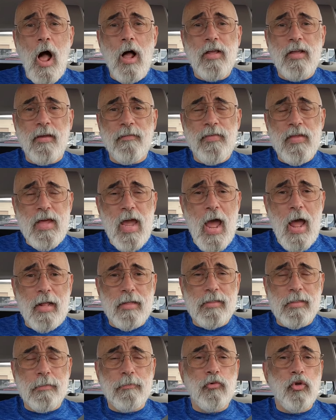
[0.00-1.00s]
I'll give the
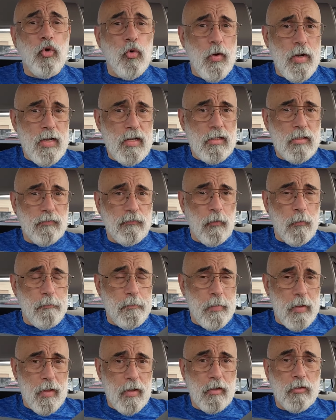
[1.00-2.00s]
cats some treats for
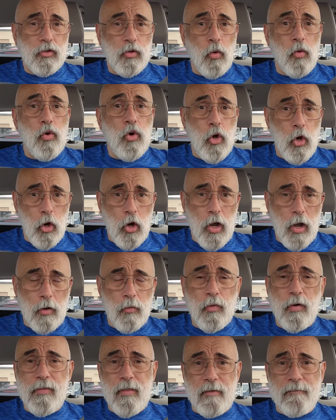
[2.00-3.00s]
being so
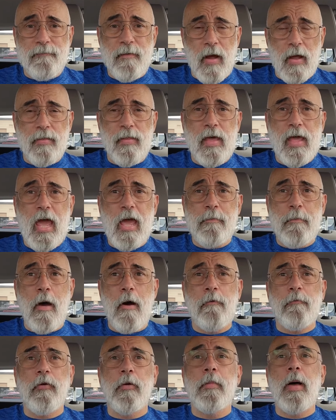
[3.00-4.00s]
good when they finally came
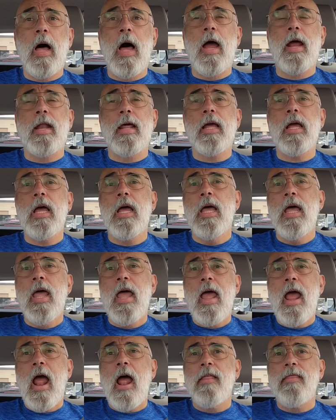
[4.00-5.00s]
out from hiding.
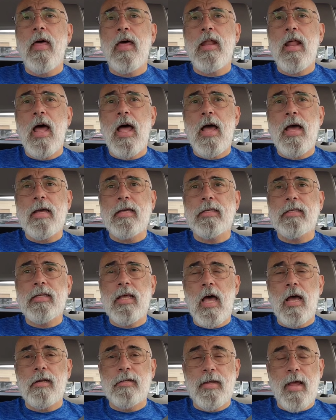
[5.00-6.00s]
And then I
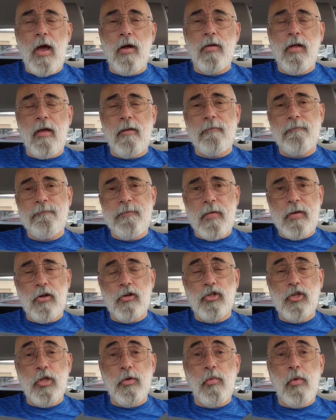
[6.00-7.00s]
sat down and
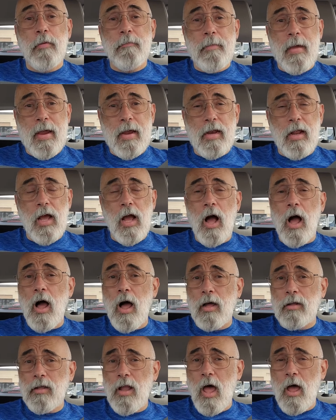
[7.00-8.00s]
finished the remaining
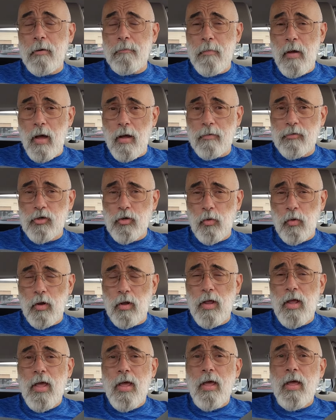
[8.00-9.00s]
online
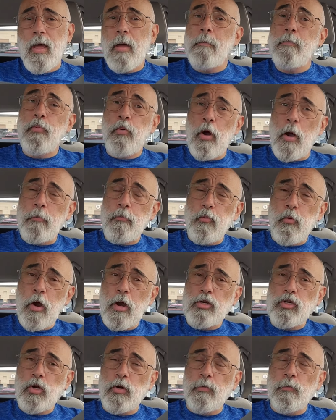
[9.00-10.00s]
module in
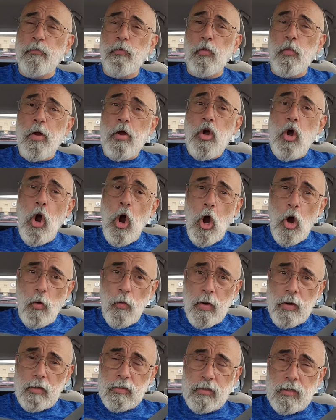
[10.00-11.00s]
preparation for
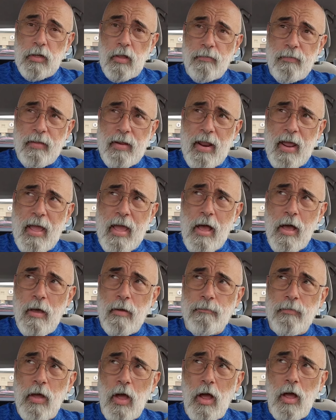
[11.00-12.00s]
Recurrent that I
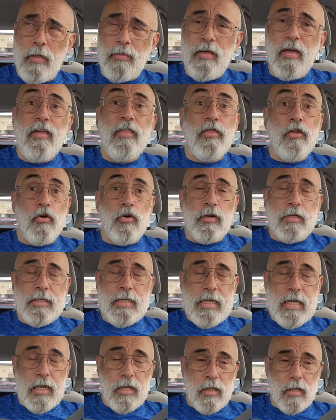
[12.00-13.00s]
have on the
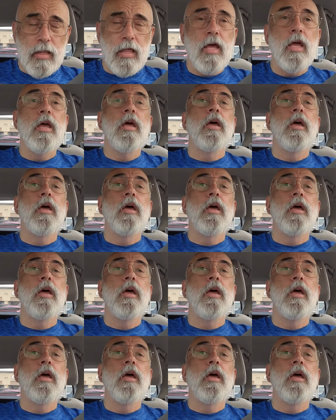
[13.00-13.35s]
13th